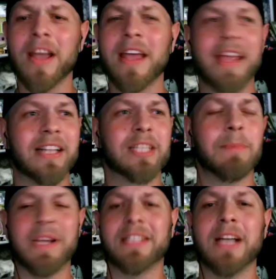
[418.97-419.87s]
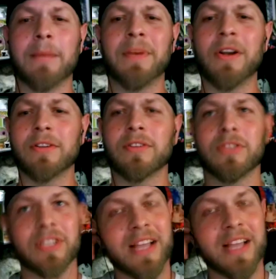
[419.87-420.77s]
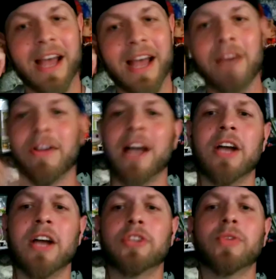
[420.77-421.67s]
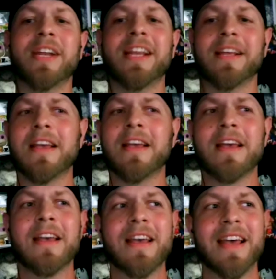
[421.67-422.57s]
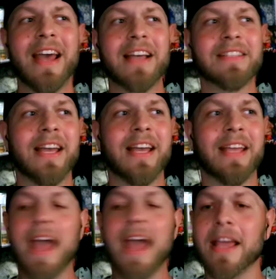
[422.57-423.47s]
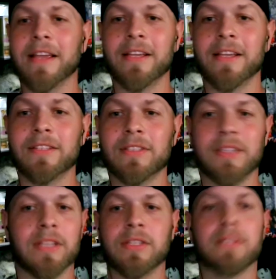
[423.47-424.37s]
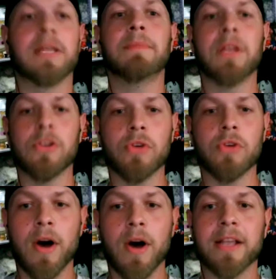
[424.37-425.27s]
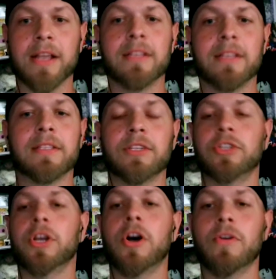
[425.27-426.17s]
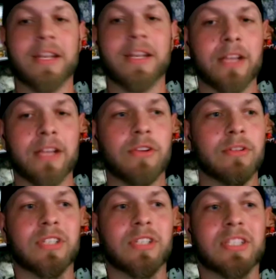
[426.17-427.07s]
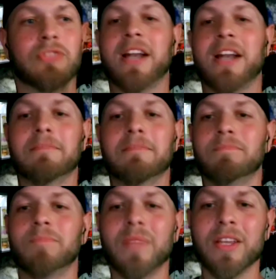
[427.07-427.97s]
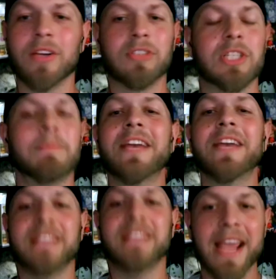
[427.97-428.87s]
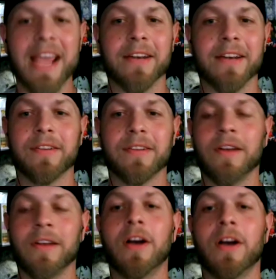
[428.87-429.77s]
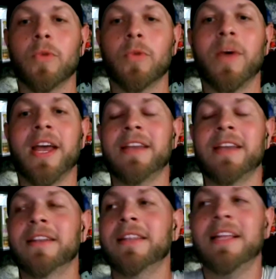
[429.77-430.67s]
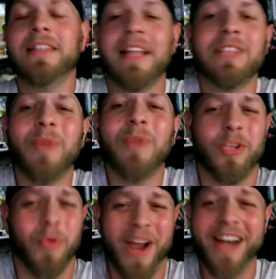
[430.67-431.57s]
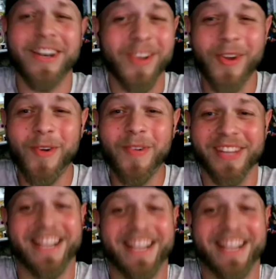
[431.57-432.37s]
and spiced up, and also just like, I don't know, treat it as like, hey, it's a something you go on, it's a show, and like you just try to, you know, just be entertained along the way, and that's what I try to do. Like,